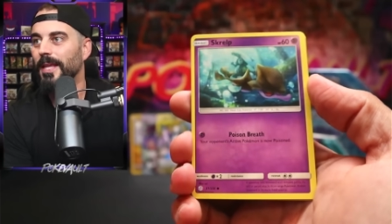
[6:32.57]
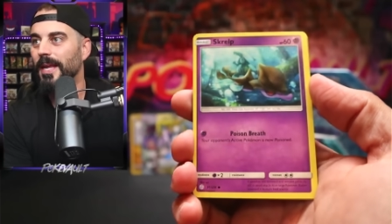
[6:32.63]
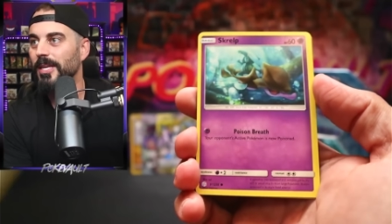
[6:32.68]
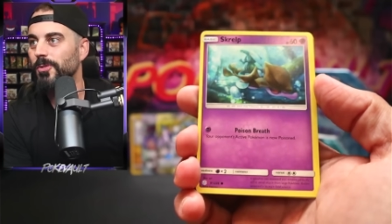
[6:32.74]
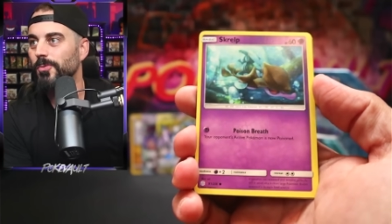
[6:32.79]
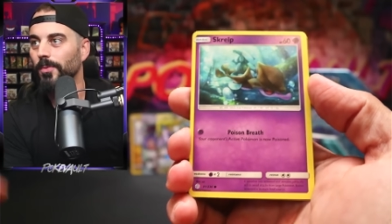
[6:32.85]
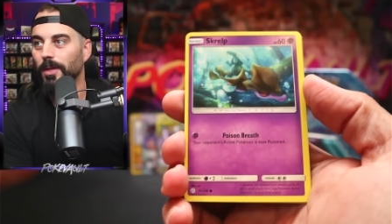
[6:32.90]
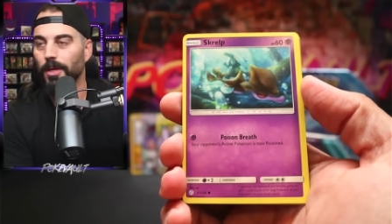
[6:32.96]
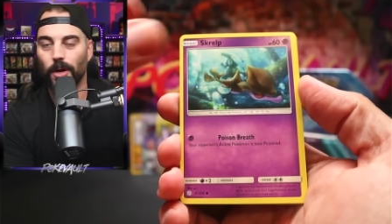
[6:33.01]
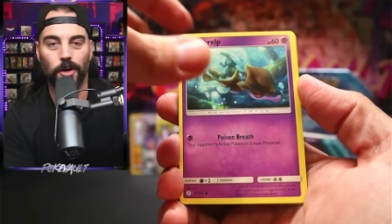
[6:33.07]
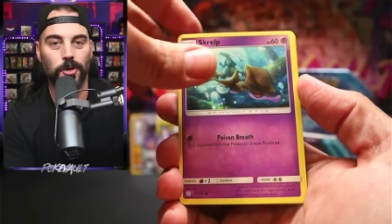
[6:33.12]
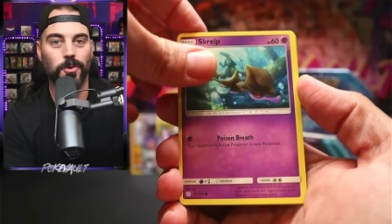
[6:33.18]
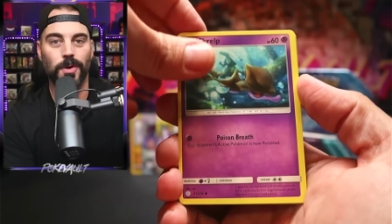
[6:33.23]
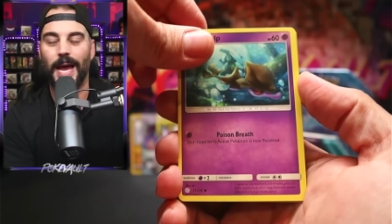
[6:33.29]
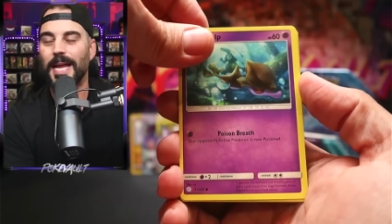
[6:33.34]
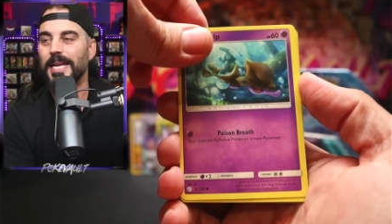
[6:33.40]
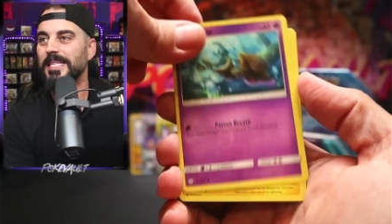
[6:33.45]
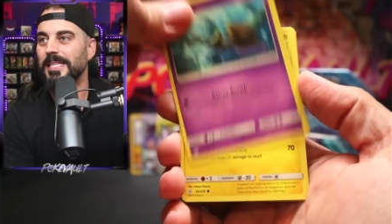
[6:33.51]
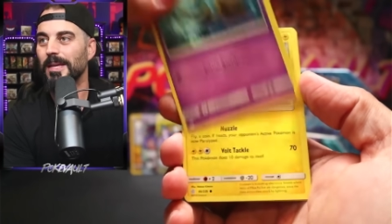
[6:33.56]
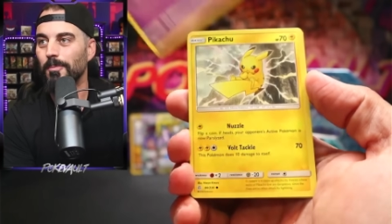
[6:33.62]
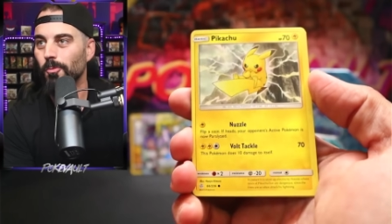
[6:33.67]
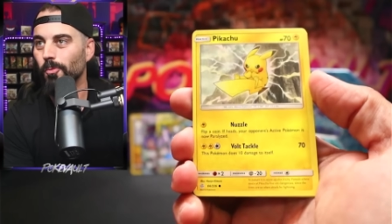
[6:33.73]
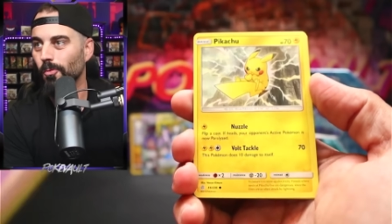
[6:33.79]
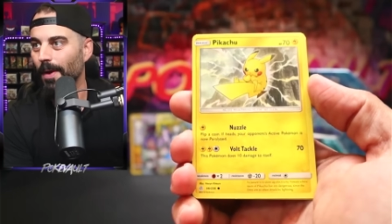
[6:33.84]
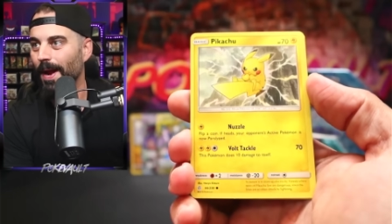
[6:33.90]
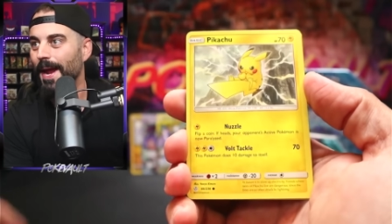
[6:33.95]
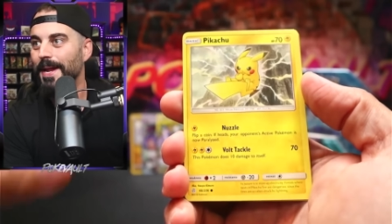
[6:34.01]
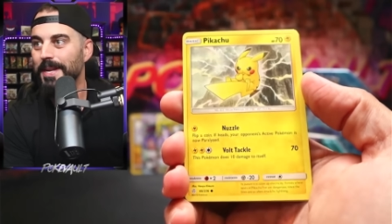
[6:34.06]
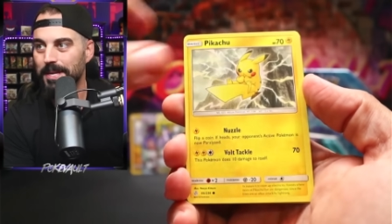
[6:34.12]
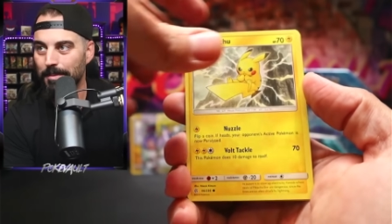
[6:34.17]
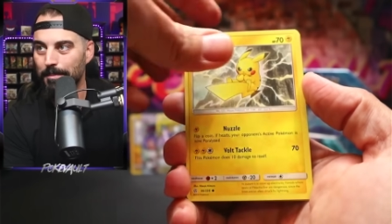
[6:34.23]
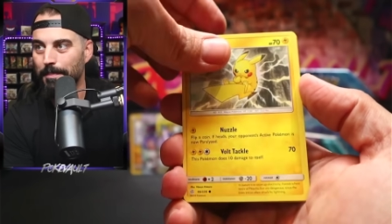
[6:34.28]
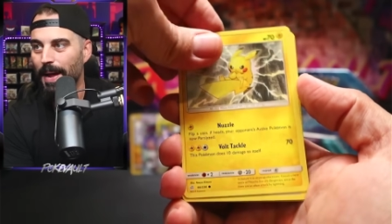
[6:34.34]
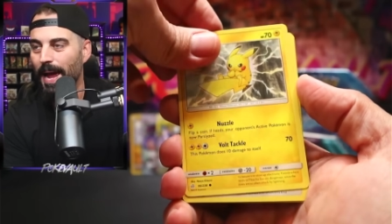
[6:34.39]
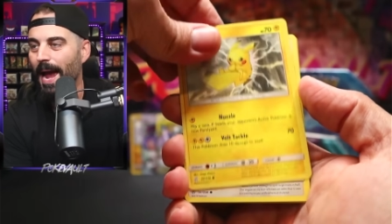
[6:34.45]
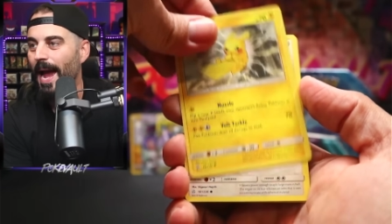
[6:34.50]
That is really hard to do. Out of some
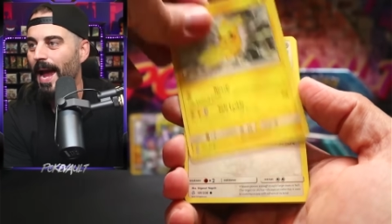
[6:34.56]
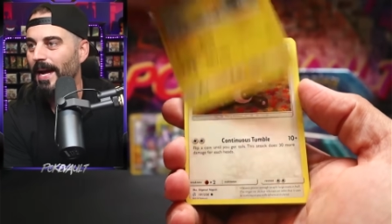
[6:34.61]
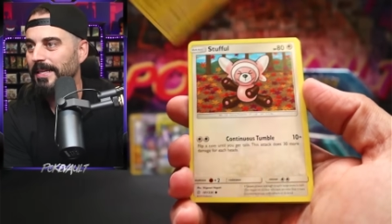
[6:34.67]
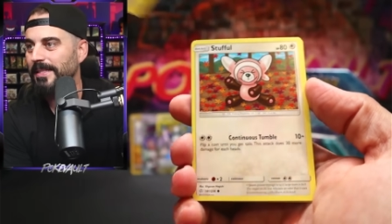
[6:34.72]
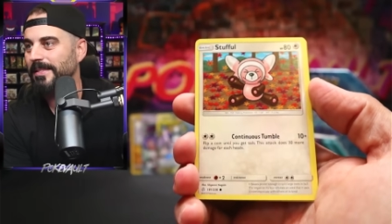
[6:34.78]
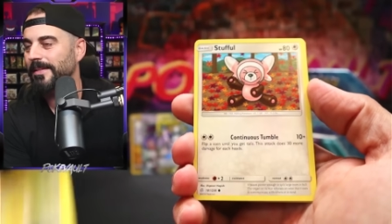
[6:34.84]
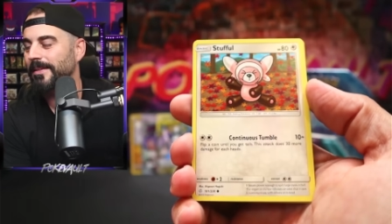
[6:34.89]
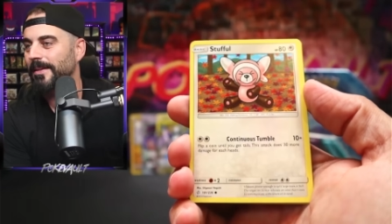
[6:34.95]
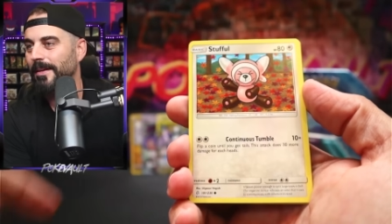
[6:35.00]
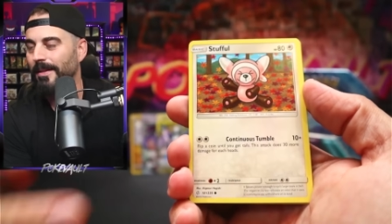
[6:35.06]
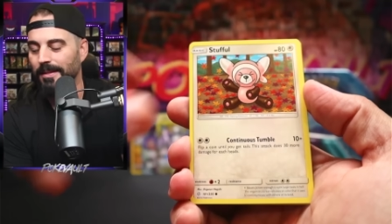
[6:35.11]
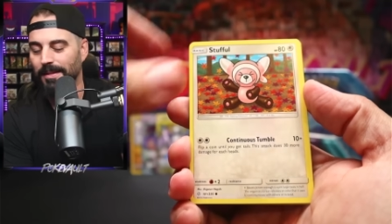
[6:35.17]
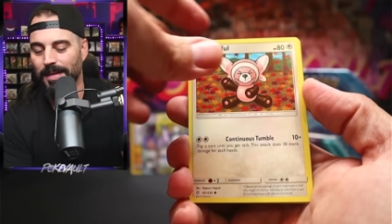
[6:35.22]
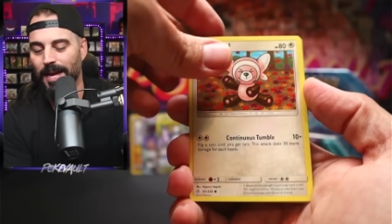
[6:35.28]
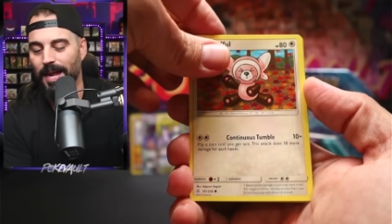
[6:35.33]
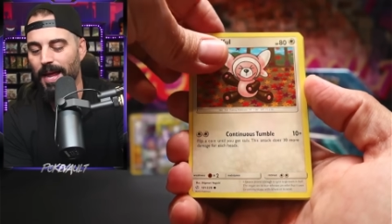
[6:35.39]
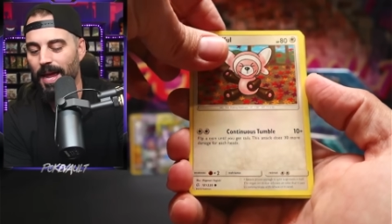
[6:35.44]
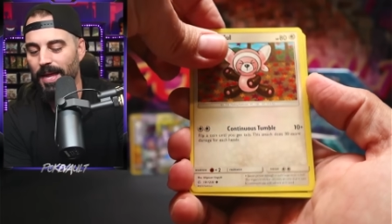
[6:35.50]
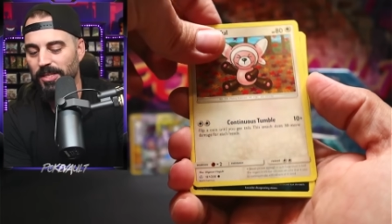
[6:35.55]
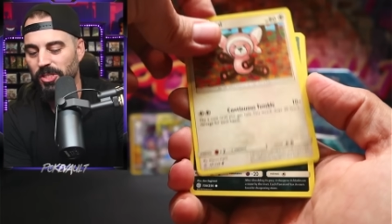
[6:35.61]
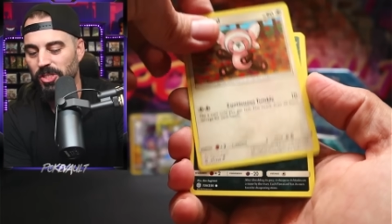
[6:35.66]
random packs that I had